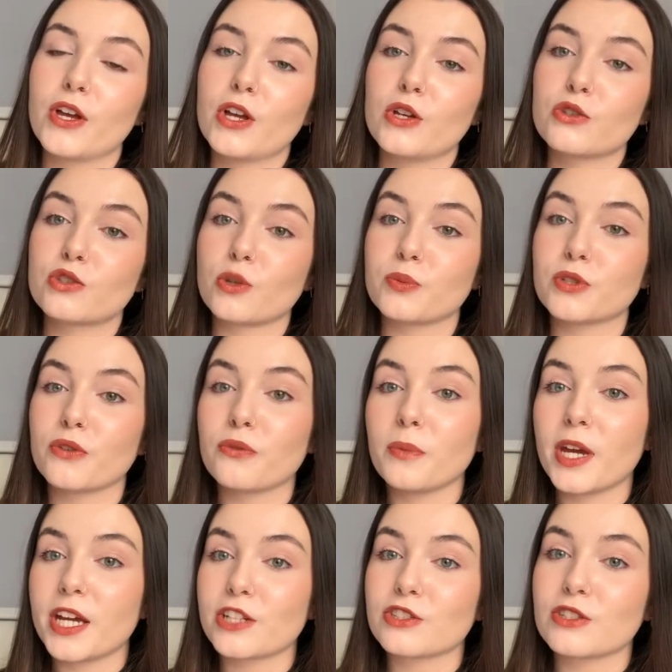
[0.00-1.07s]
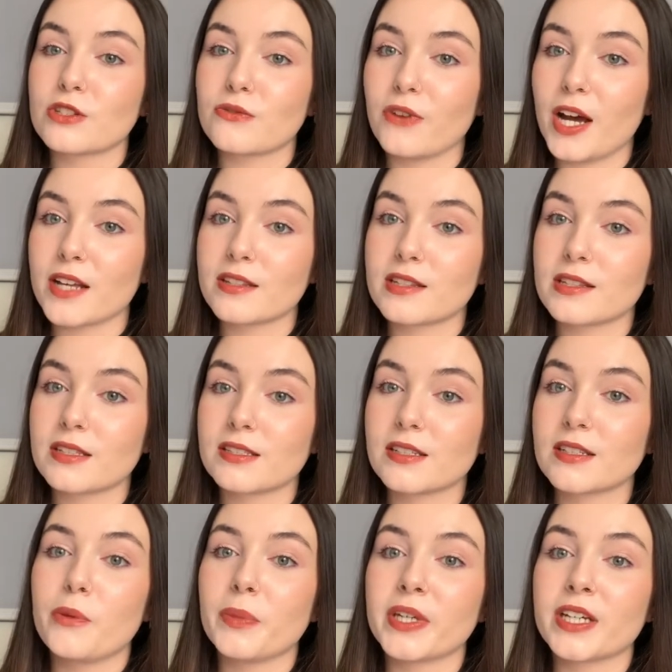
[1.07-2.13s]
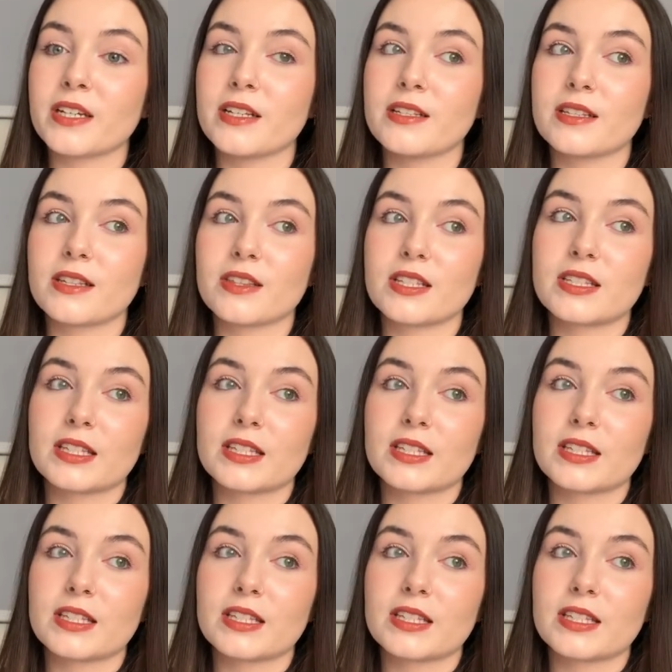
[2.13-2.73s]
stops you from aging as fast, because the